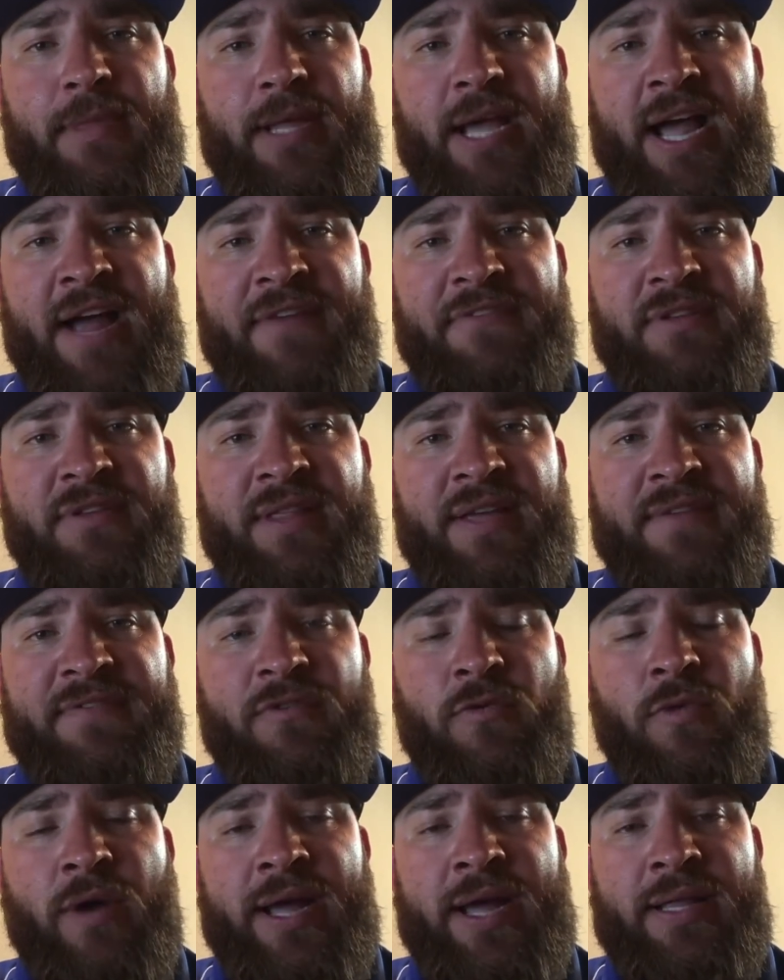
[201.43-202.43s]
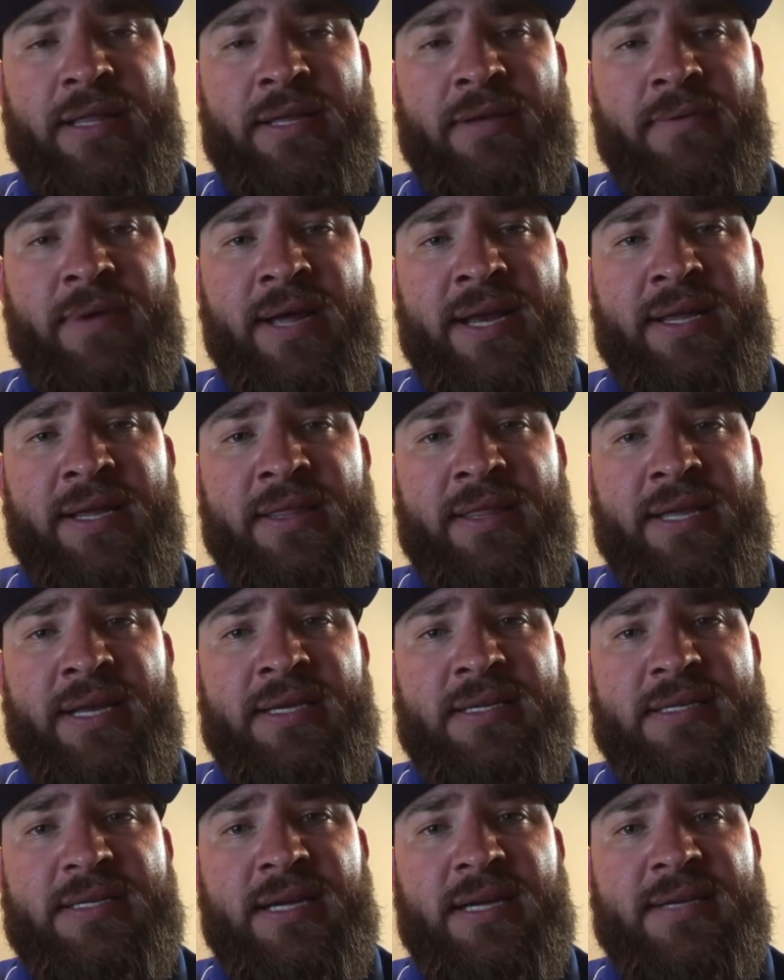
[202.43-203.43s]
After they've quietly read it, they
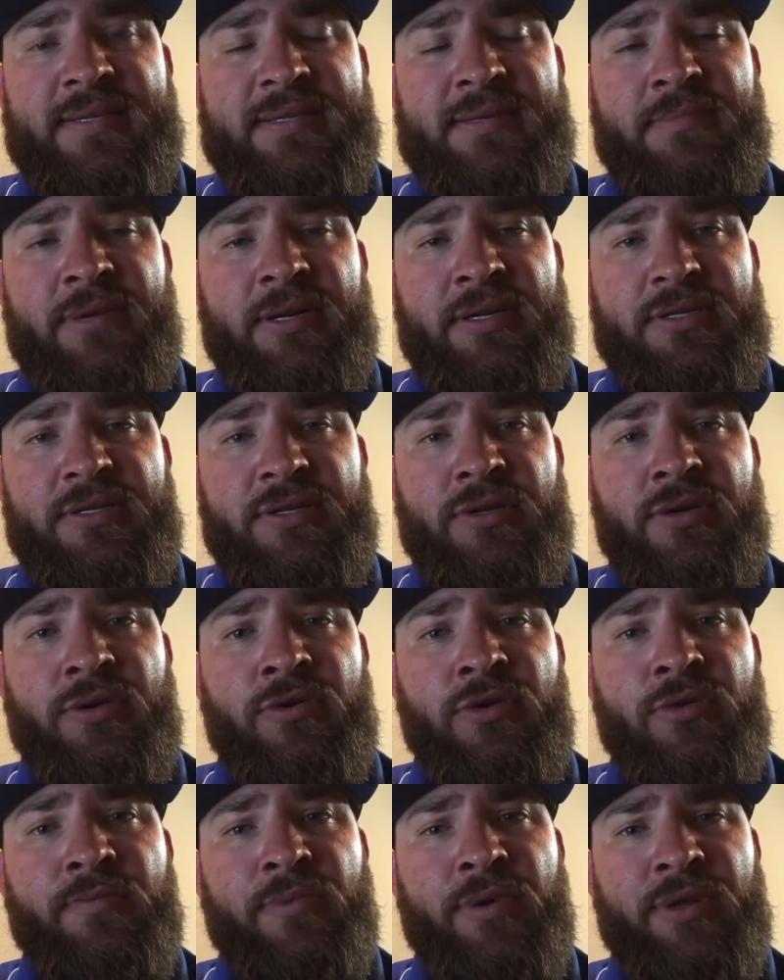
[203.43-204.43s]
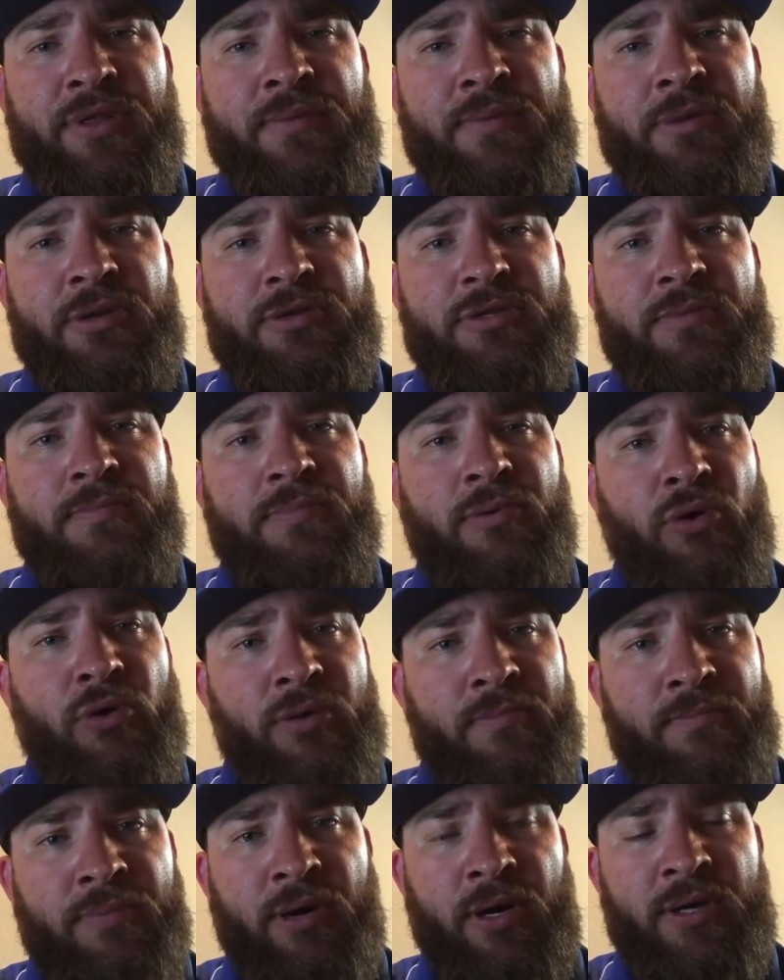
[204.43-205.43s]
discuss amongst their group what the most
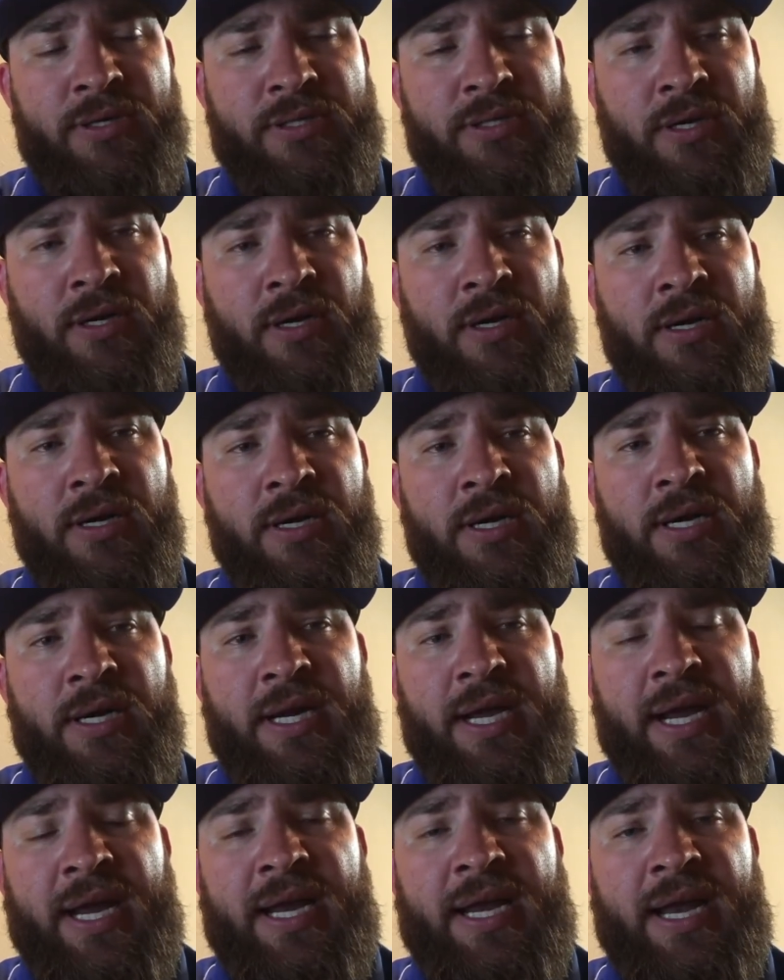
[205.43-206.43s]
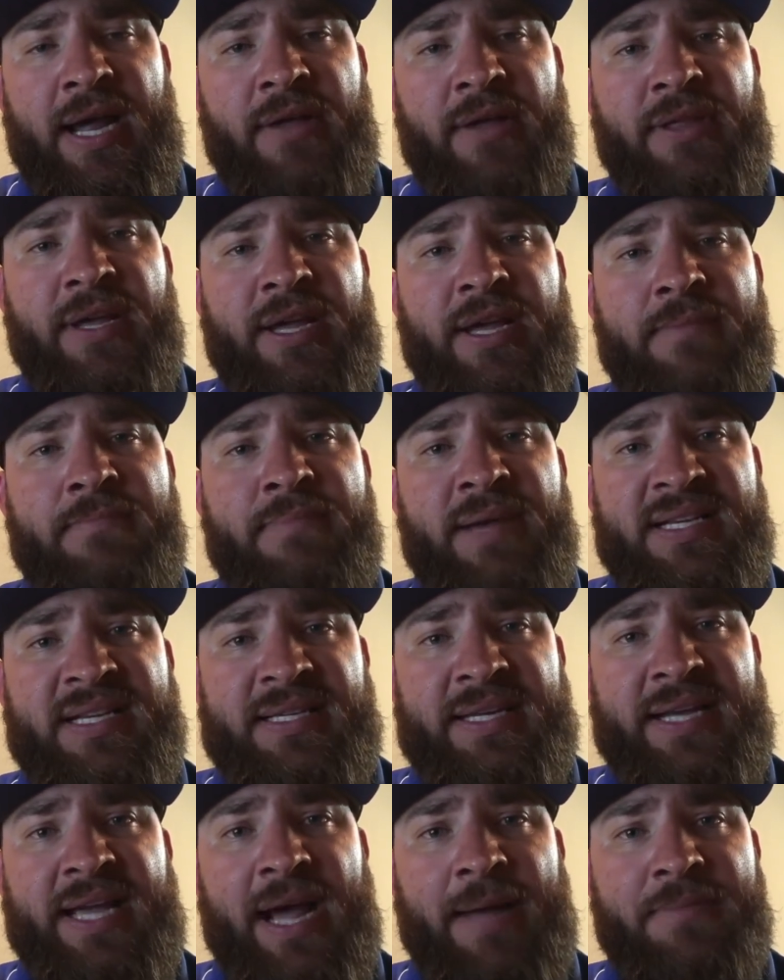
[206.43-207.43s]
important parts are and how they can
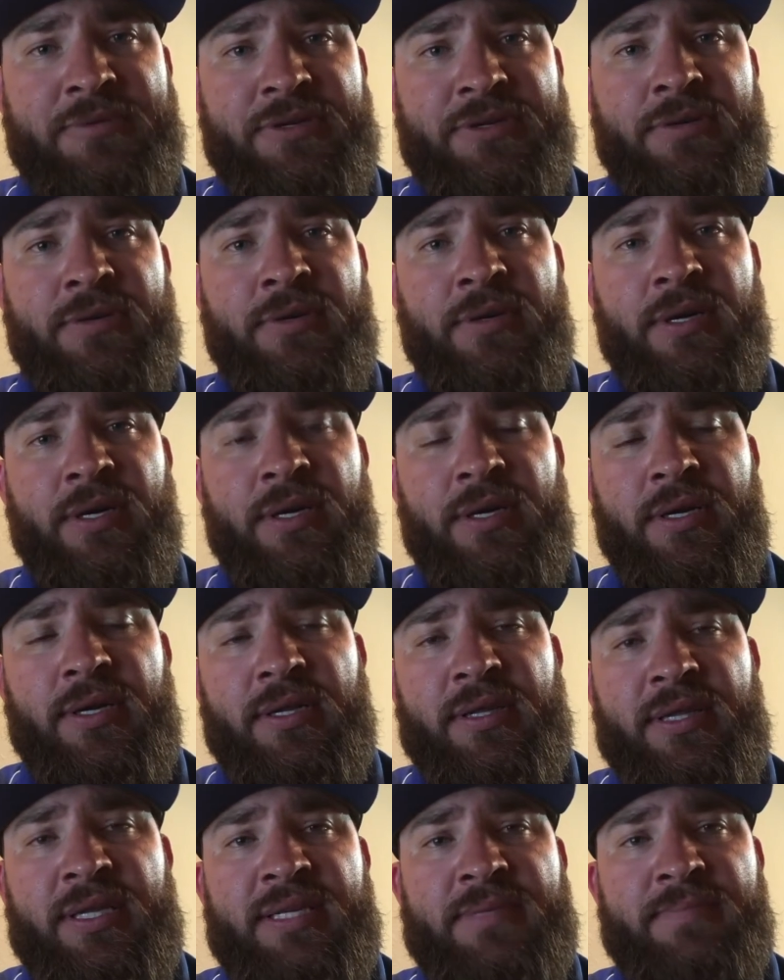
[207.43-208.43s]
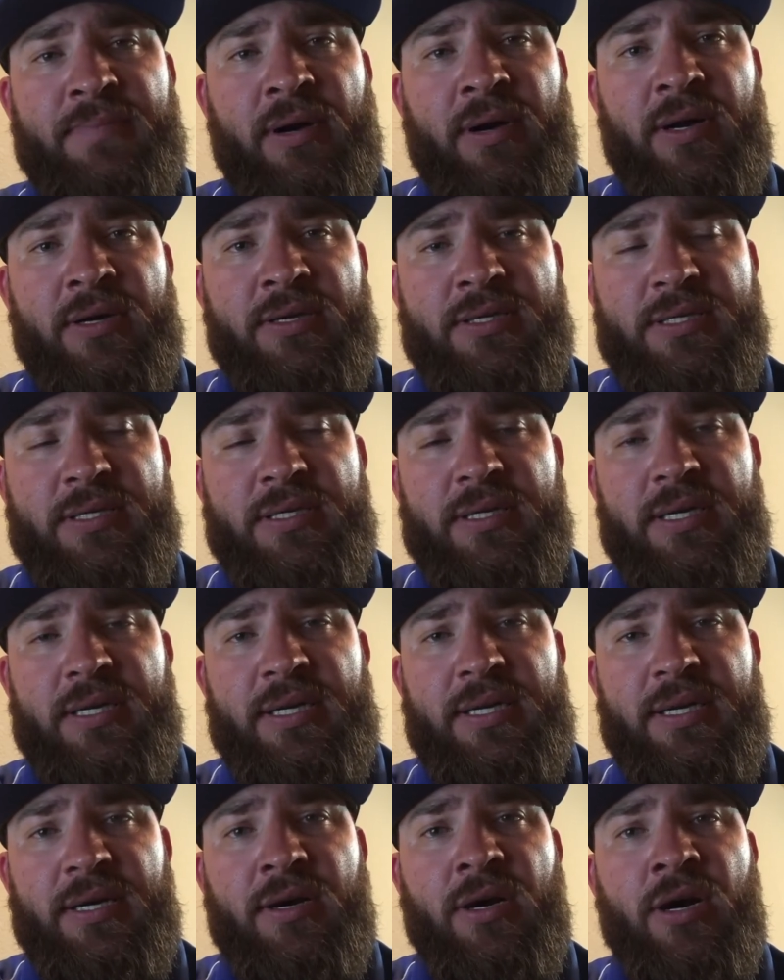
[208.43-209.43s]
best capture these parts
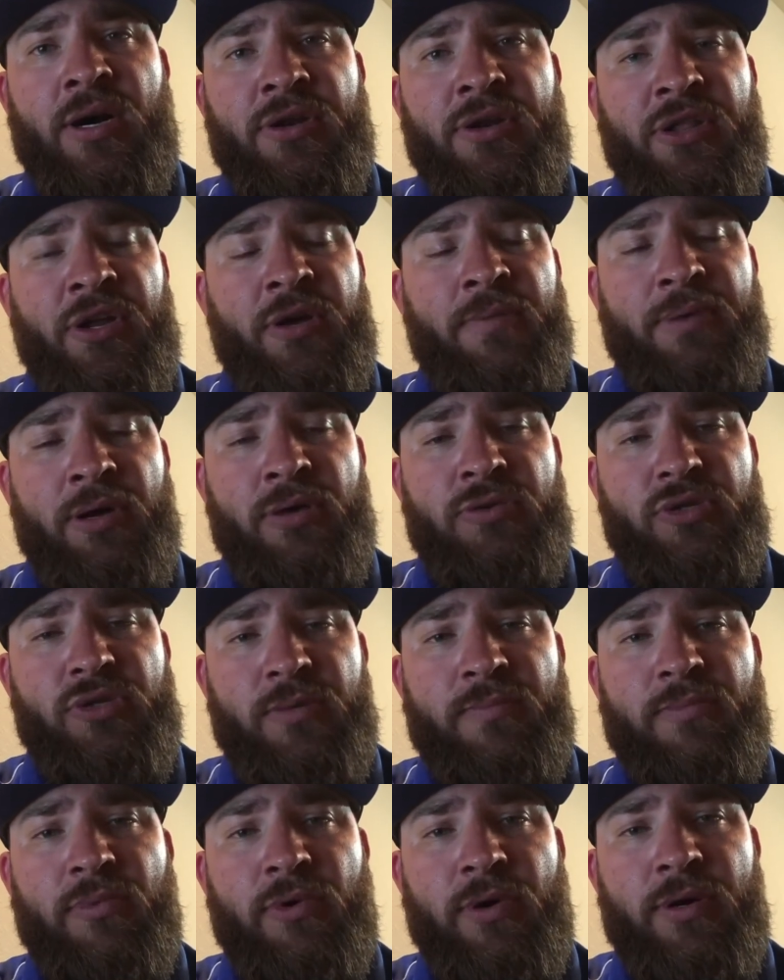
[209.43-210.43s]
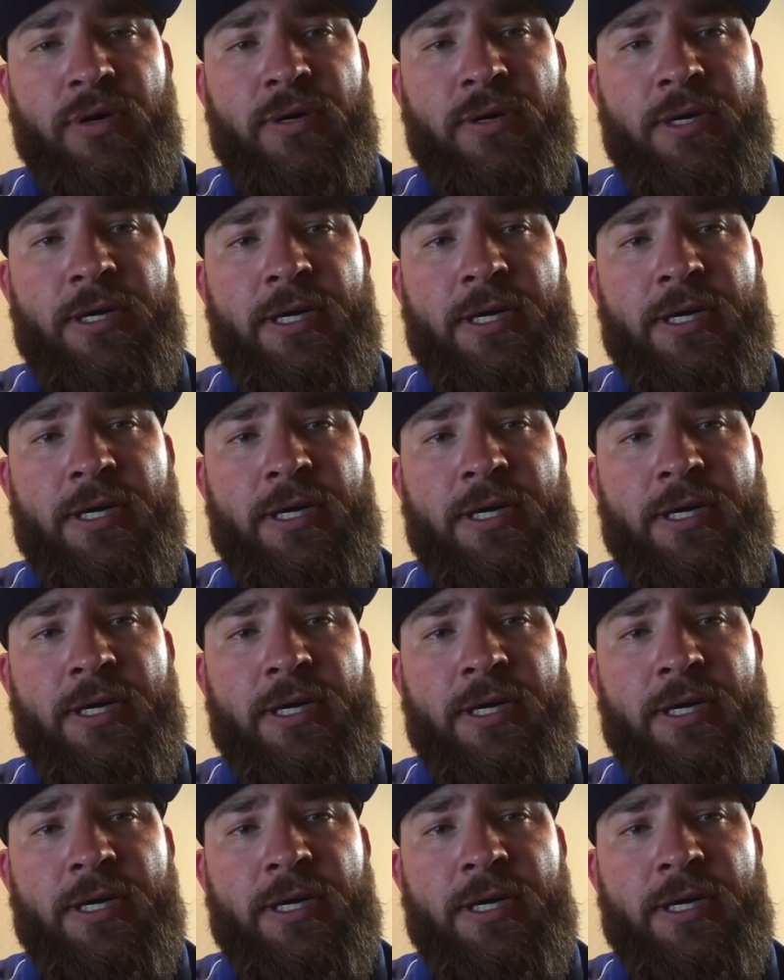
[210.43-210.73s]
on their poster board.